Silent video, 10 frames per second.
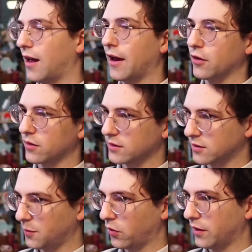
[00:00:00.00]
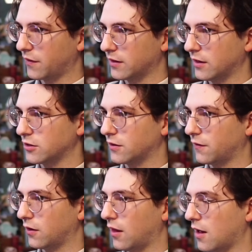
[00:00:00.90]
I know this is a point of contention for
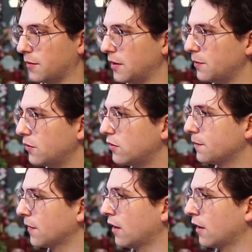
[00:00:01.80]
a lot of people.